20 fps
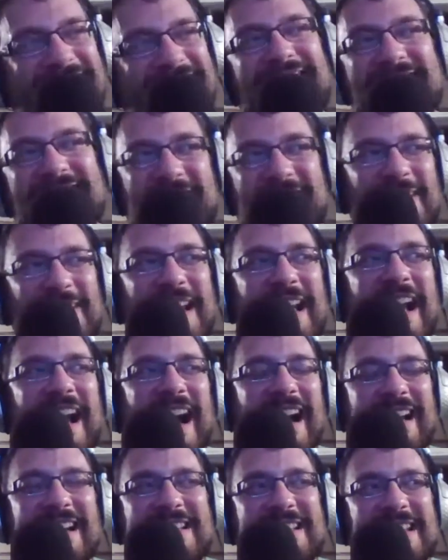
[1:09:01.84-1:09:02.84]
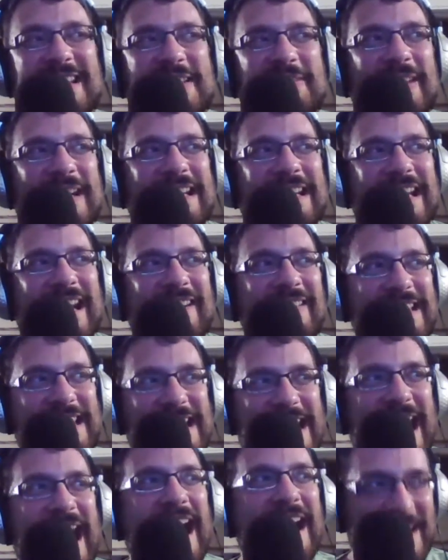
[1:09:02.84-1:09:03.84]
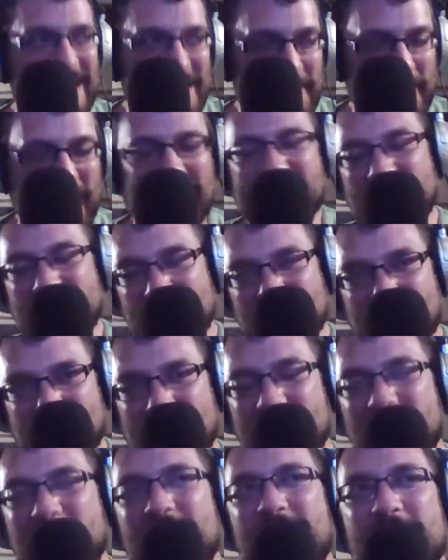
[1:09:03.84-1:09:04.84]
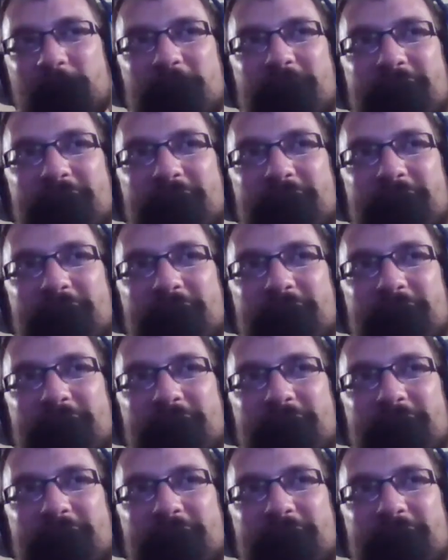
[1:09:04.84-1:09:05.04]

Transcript: you right now he has been involved with